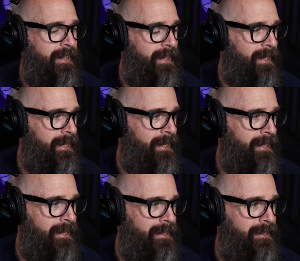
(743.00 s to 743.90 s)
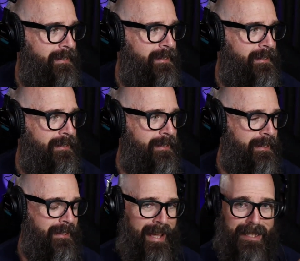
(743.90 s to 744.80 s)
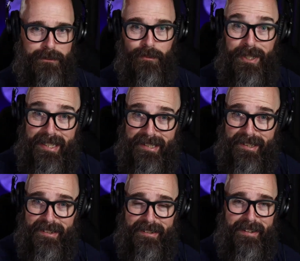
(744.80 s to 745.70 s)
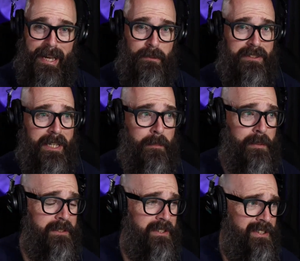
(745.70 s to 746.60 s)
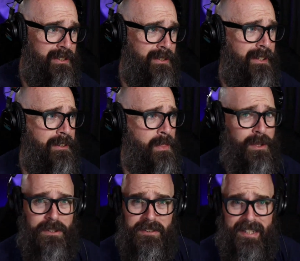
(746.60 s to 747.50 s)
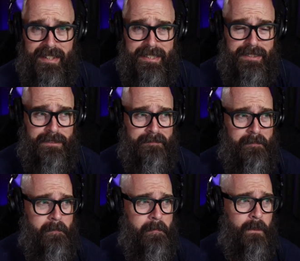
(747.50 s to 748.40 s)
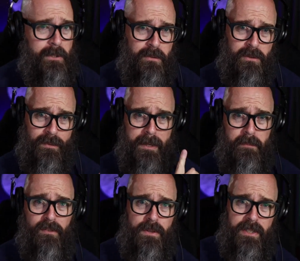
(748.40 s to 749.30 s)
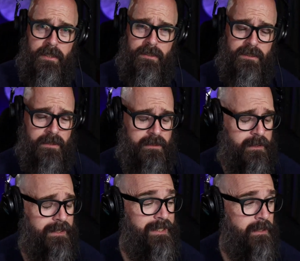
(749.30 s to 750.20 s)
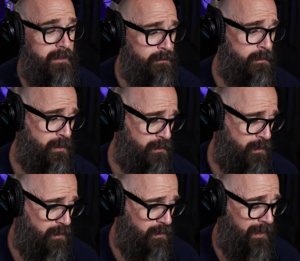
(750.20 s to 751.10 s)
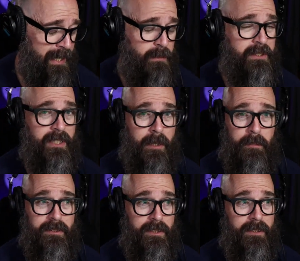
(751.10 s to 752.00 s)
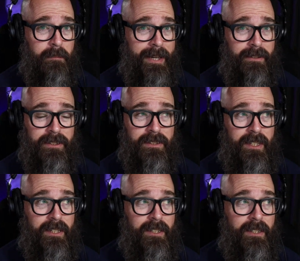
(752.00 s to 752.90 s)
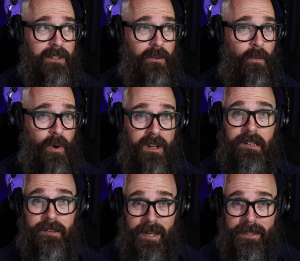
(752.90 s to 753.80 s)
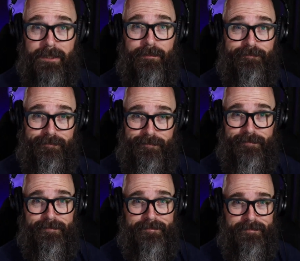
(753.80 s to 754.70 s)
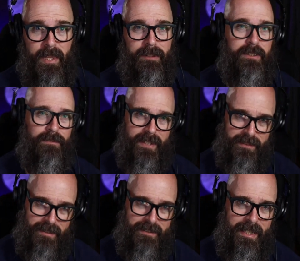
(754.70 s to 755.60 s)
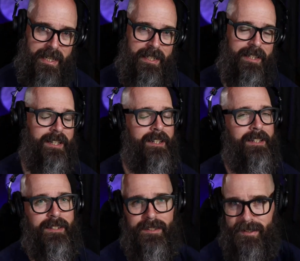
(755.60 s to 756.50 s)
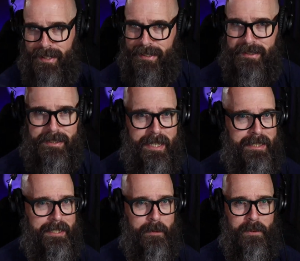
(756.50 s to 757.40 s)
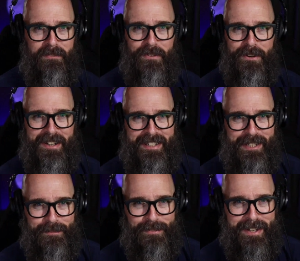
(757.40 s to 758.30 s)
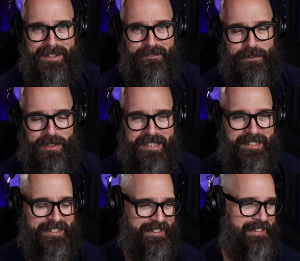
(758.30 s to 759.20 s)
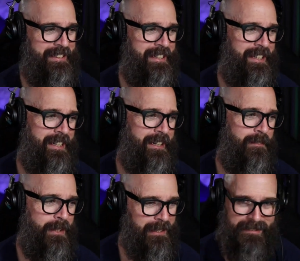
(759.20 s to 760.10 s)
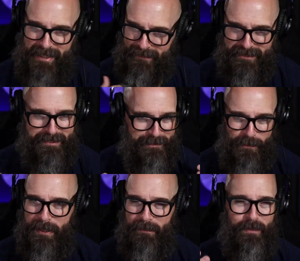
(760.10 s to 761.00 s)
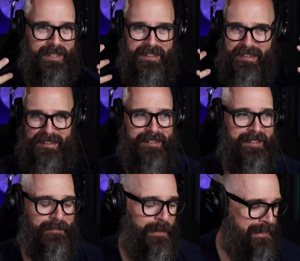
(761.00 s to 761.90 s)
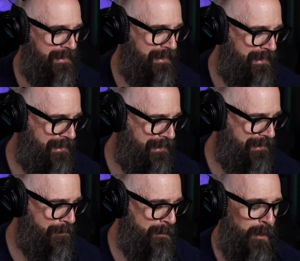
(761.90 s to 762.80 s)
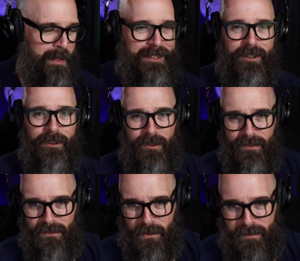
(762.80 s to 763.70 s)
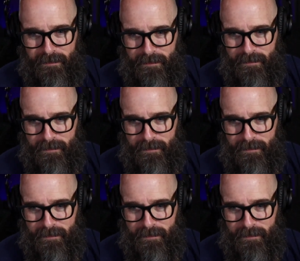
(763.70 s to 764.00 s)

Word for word: And last week, I was up until uh, Thursday night, which was right before the, the, the deliverables were due. I was up until about one o'clock. Now, suffice it to say, I did not get up at 4 a.m. Friday morning because that was what what what the uh, the moment called for.